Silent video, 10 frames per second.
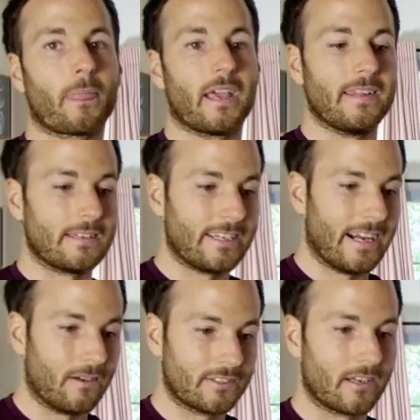and that
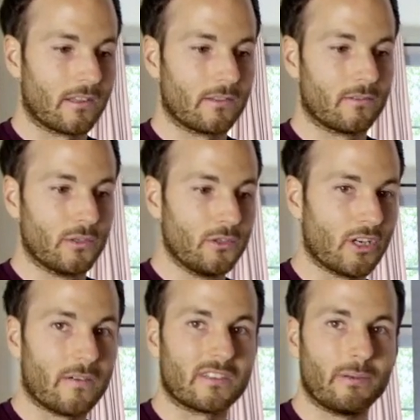town's gonna lose
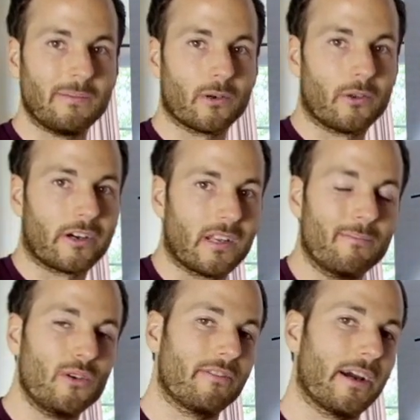all of its people, they're gonna
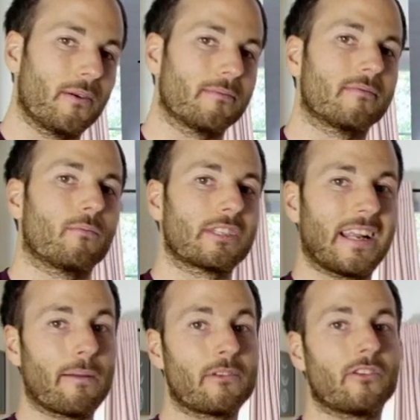move out? What's
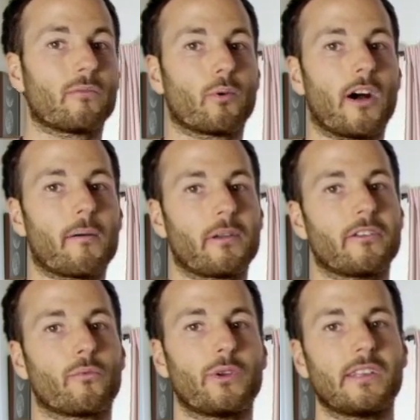gonna happen to your property,
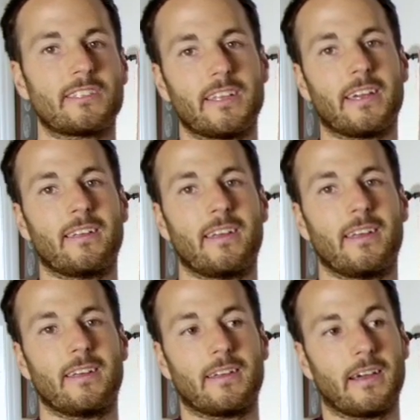your real estate?
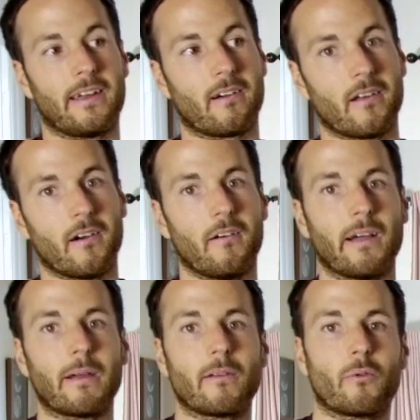I don't know, I
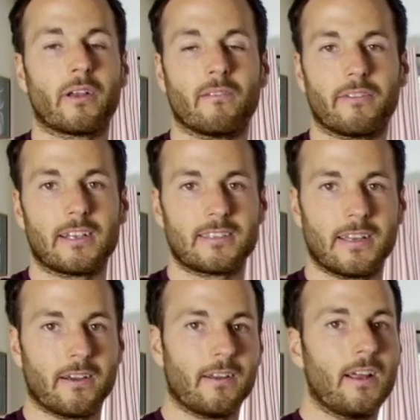probably wouldn't invest
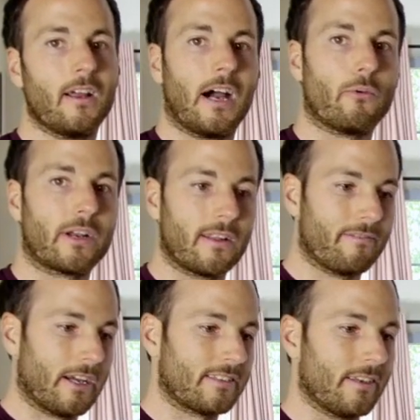there. I wanna
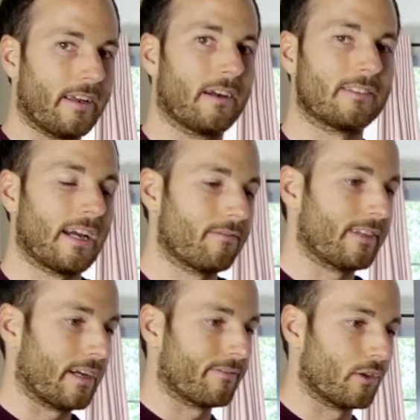invest in areas that have
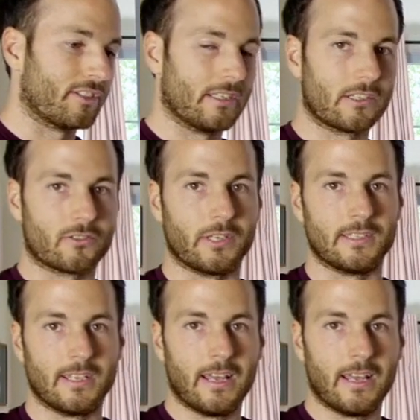diverse industries,